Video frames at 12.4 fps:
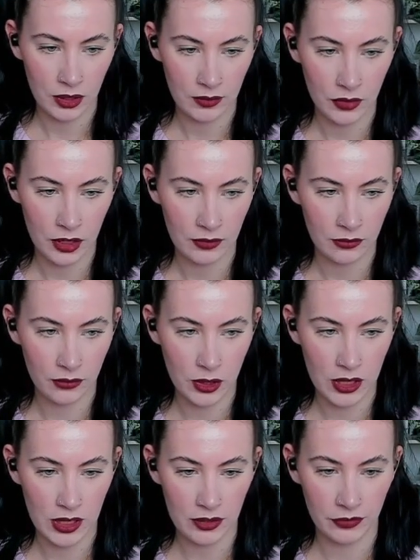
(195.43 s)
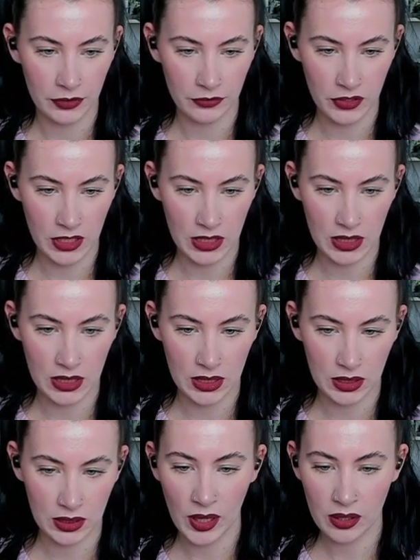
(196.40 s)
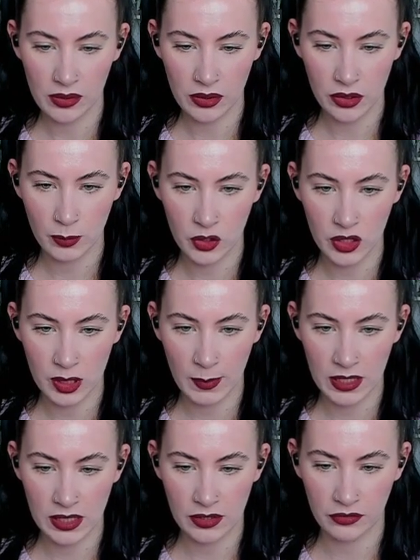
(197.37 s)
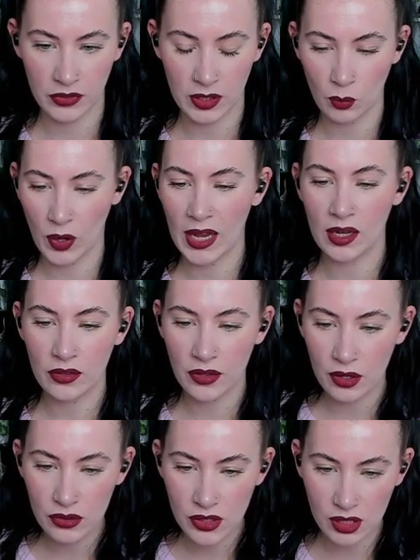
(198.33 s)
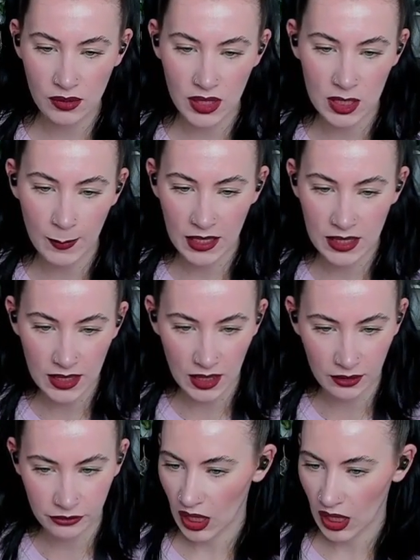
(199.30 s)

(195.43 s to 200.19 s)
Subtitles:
40, 40, 50. Why are those more expensive why are those so expensive?